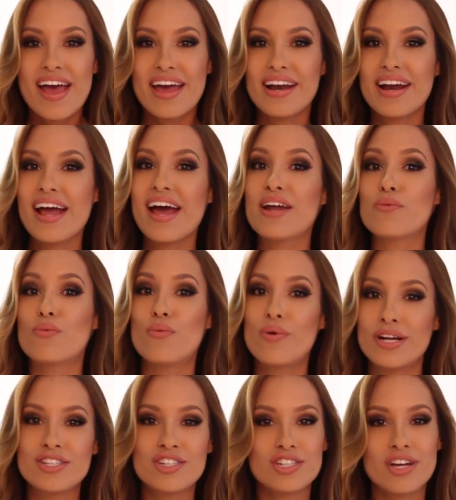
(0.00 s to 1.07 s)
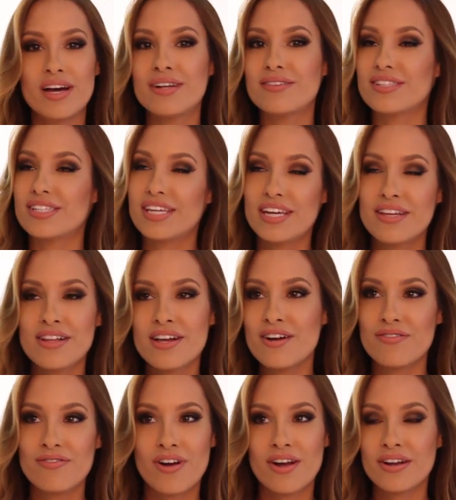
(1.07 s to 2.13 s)
and I had one shot of
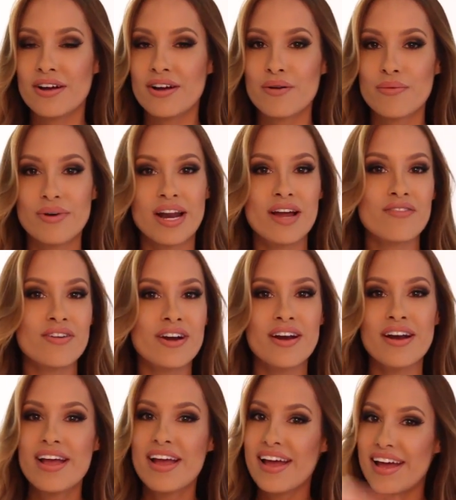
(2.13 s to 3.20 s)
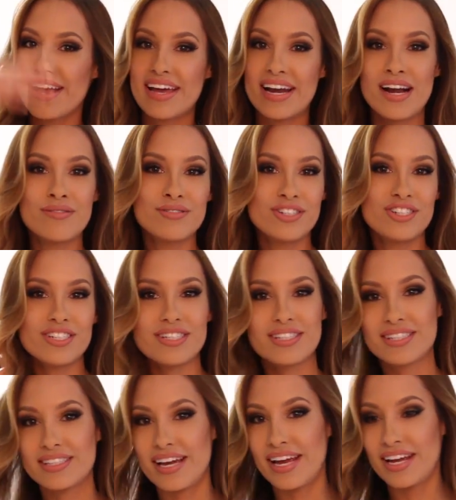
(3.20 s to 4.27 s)
tequila or vodka or whatever, and I was
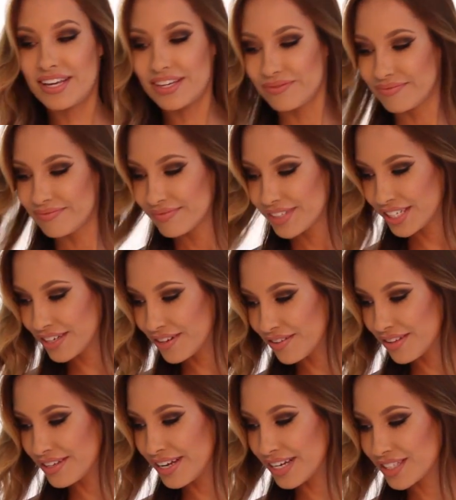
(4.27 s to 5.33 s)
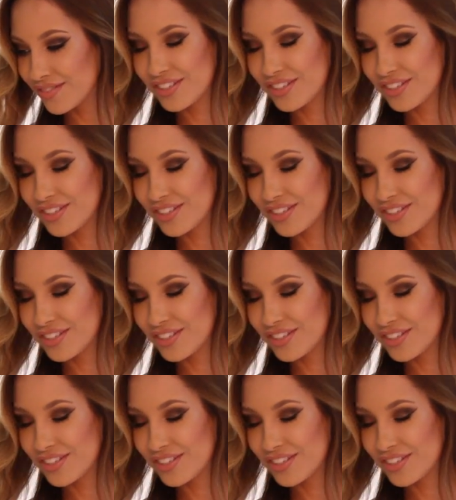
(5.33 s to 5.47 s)
just like, you know, the next